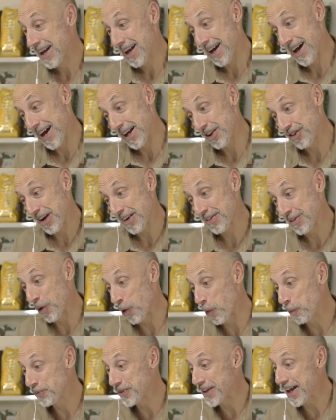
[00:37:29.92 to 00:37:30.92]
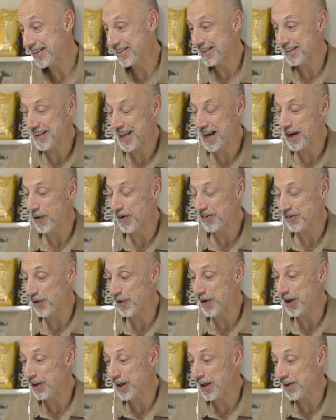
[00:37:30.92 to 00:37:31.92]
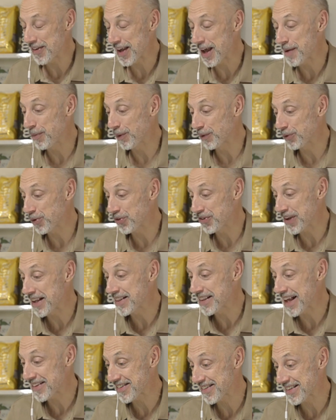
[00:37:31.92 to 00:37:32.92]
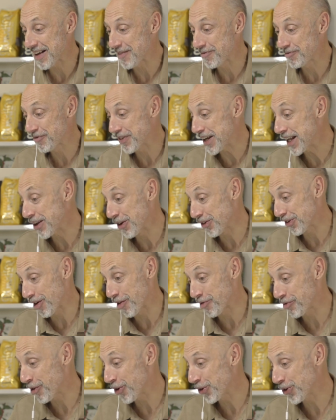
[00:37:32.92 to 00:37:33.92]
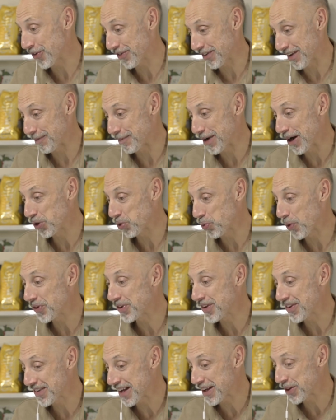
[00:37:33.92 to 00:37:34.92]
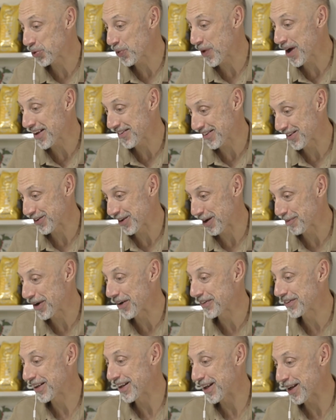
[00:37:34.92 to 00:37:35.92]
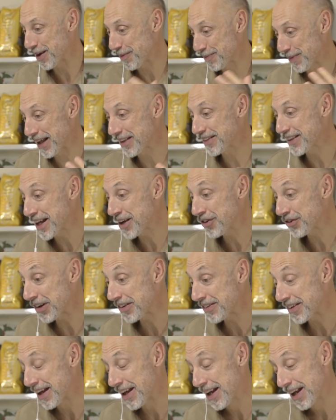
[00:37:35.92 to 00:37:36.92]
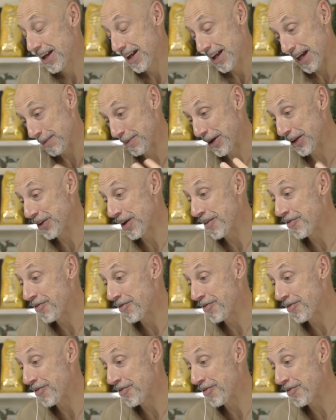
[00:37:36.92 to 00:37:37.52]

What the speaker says: I just hope that Diego is able to send us some videos or photos about what he said to us about the plantations, about the